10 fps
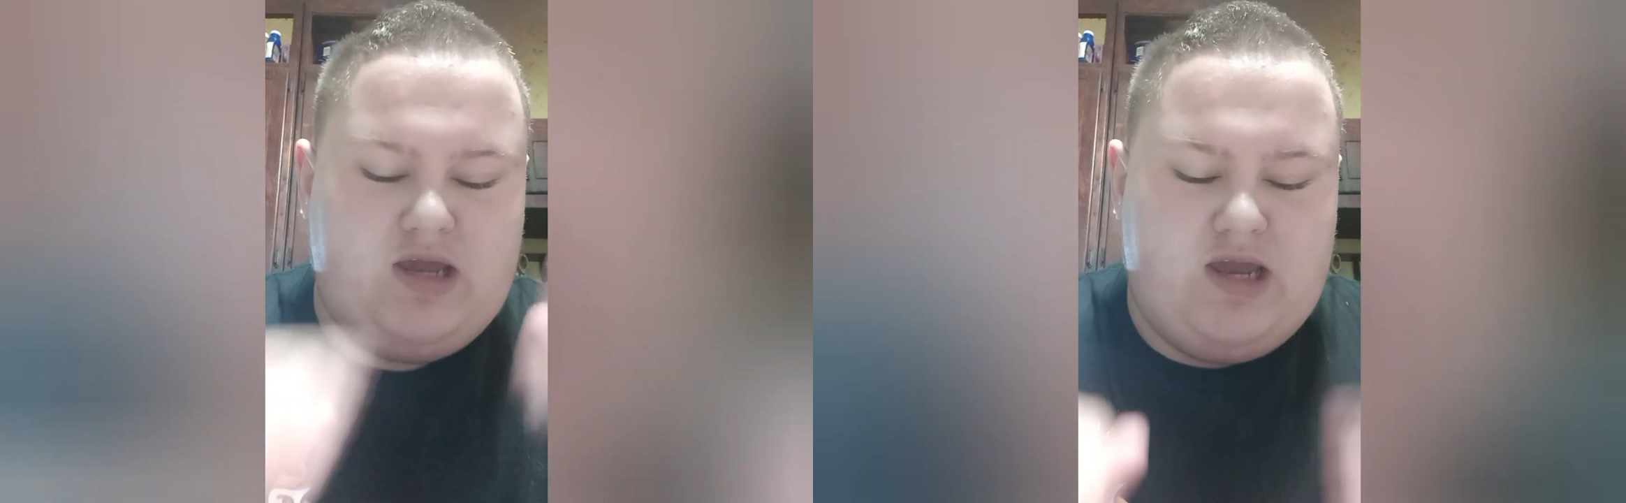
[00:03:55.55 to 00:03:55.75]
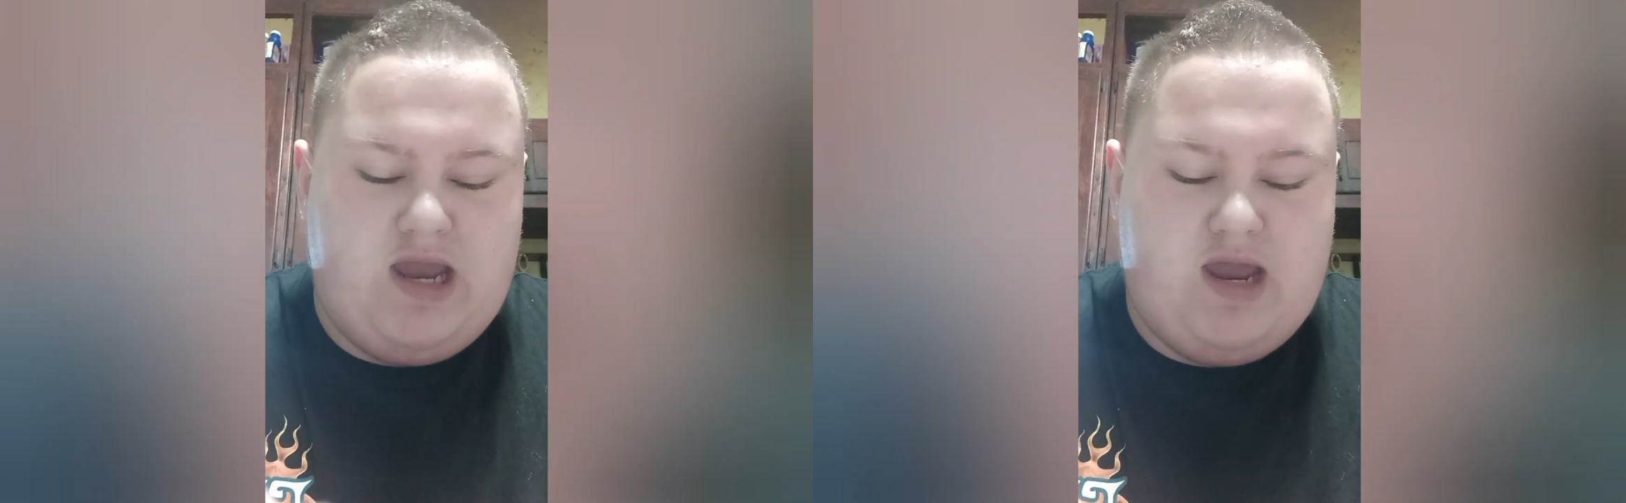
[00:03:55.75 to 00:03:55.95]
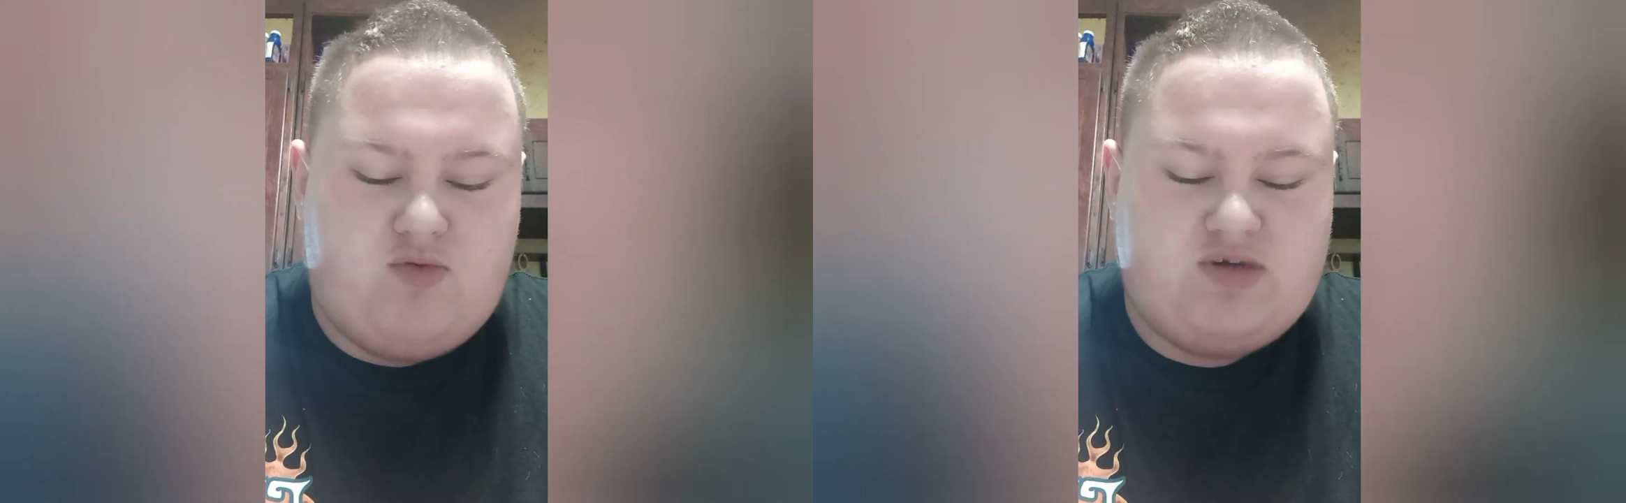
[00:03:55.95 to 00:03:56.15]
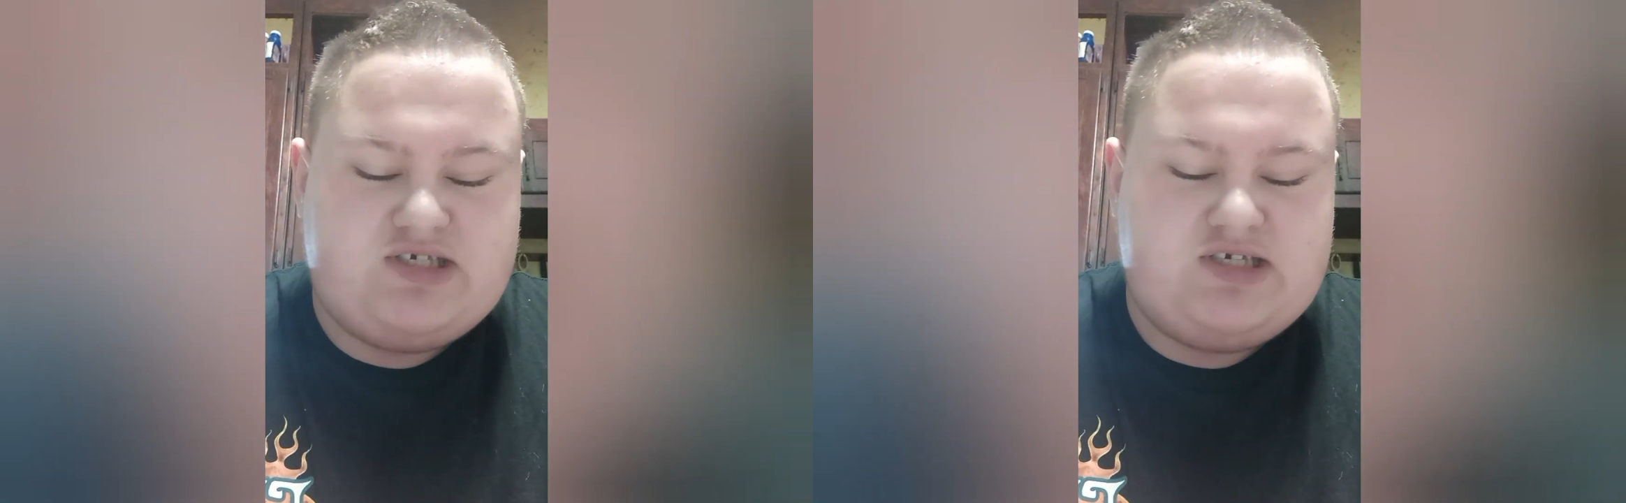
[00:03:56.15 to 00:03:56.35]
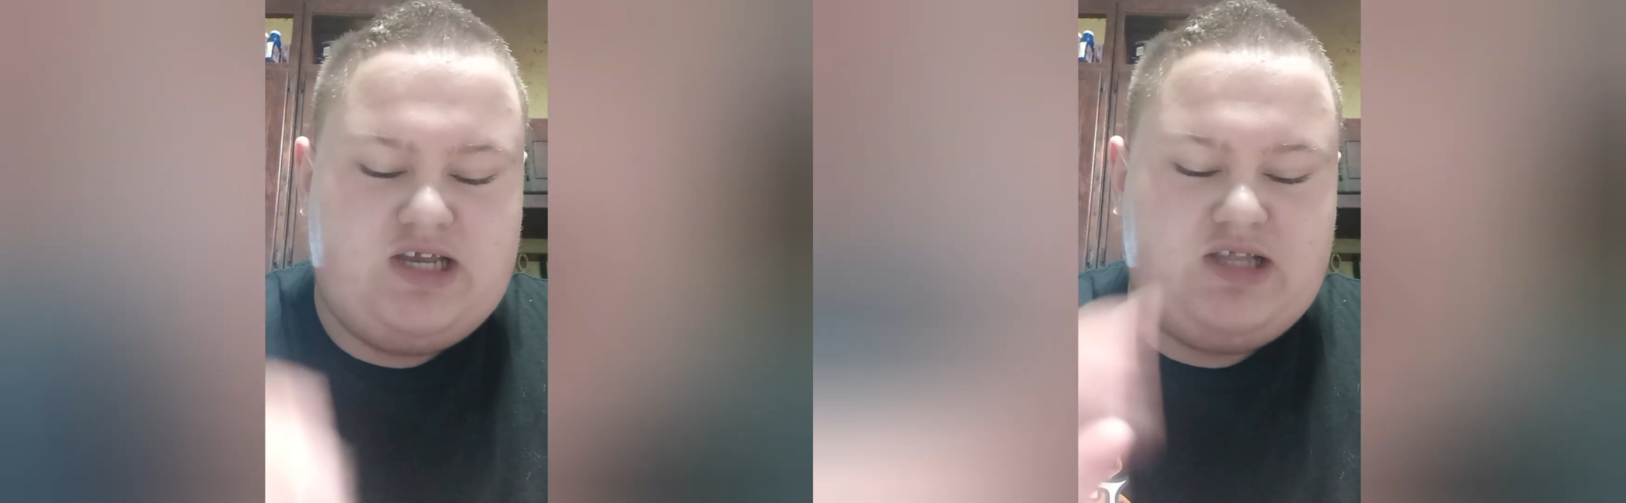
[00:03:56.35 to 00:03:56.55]
and
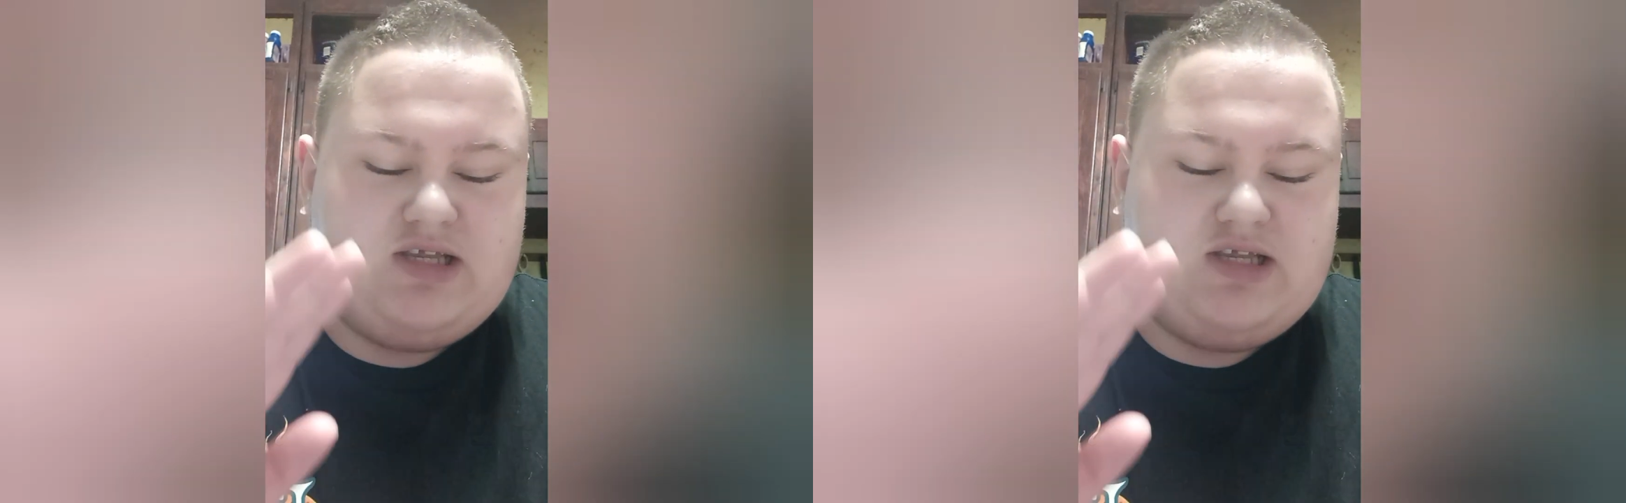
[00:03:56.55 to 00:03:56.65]
Receta